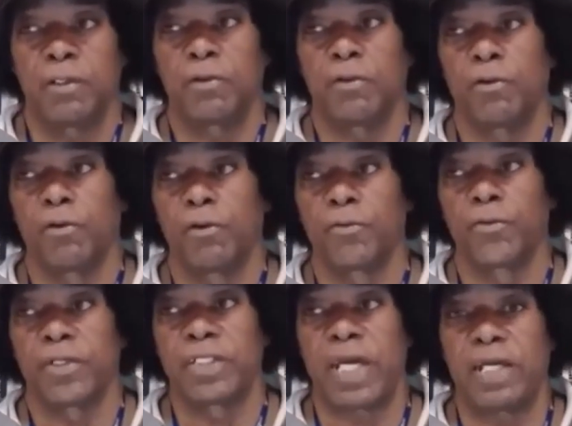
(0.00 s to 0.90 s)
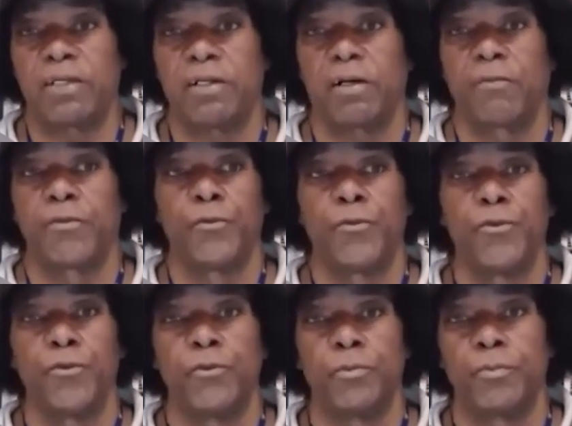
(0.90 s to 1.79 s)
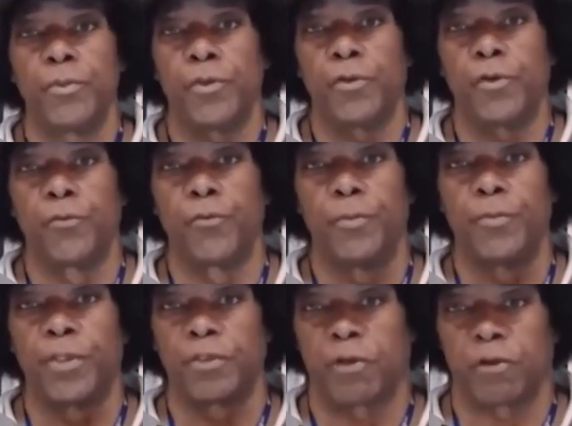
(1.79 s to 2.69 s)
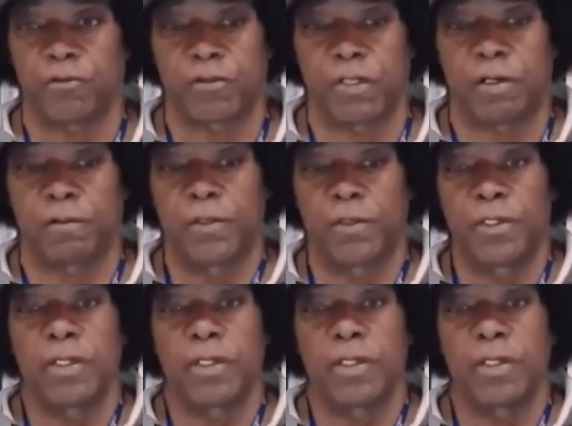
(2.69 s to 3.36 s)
or the gate of the womb or woman herself